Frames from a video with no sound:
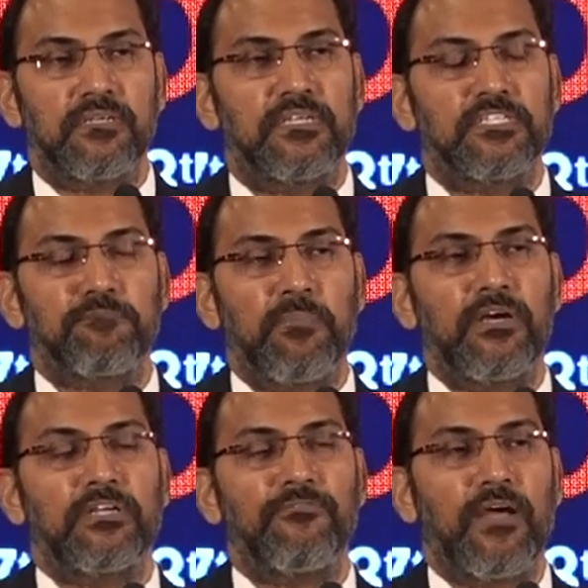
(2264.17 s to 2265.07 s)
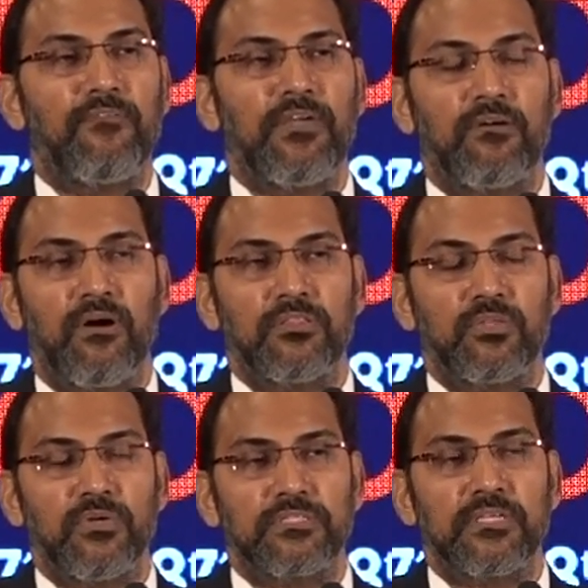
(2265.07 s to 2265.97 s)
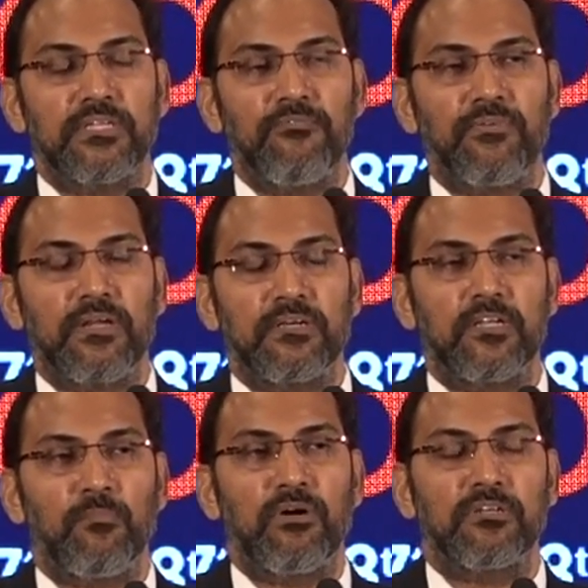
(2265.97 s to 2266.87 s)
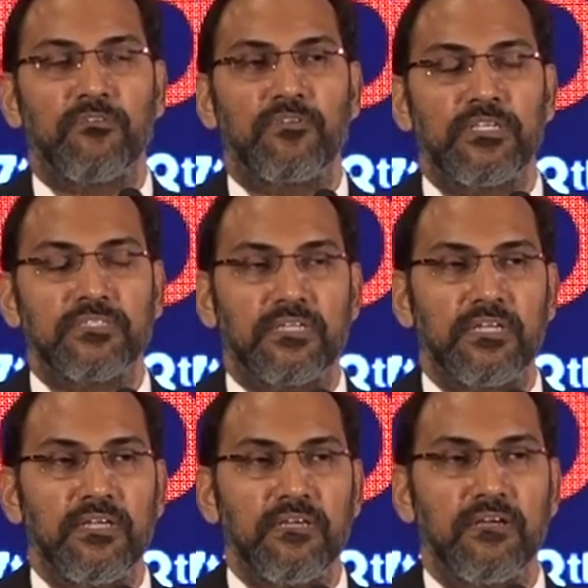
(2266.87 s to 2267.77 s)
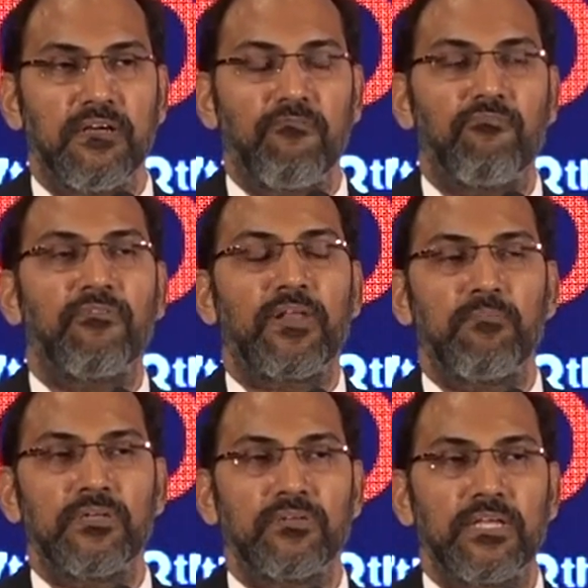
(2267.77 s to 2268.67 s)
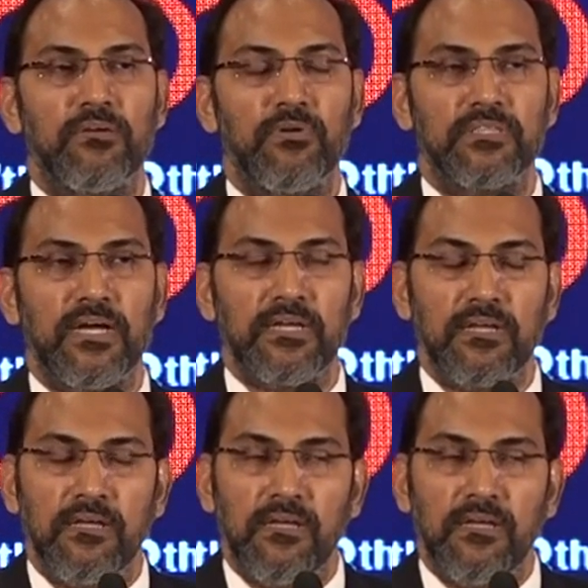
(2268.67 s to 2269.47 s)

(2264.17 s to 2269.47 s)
despite of having gone through a significant amount of reskilling, we were able to deliver that.